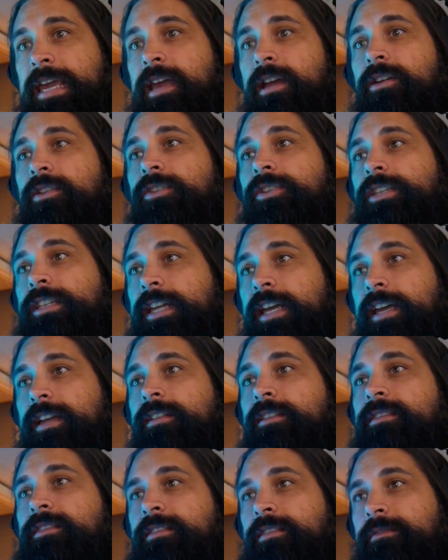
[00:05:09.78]

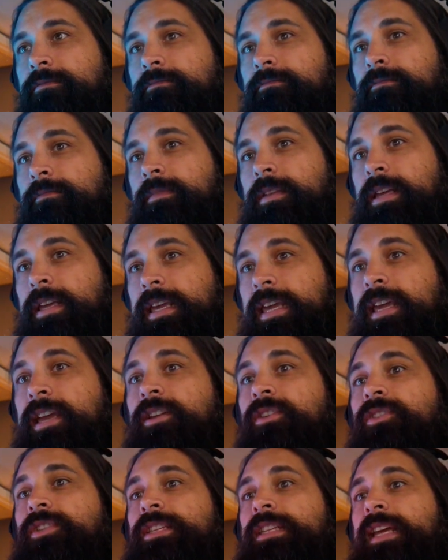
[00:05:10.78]
understands. He
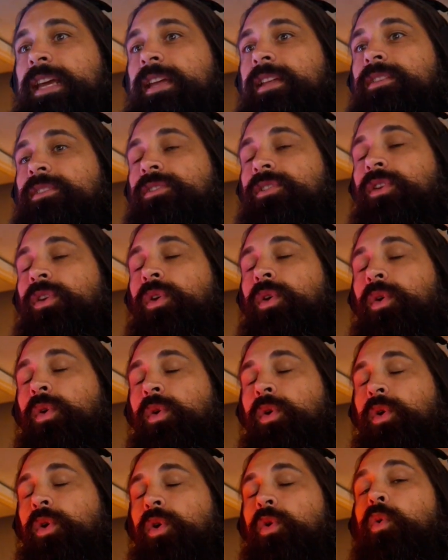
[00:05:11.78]
understands
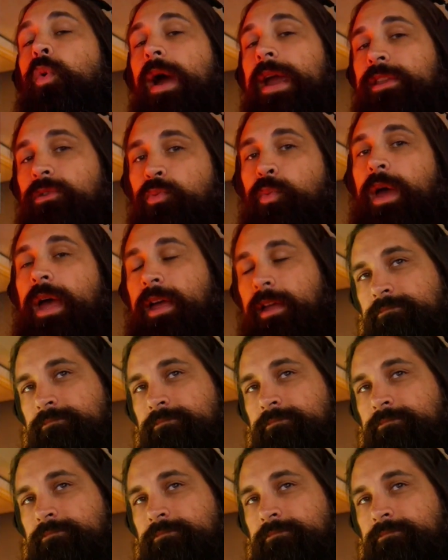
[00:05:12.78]
quite well.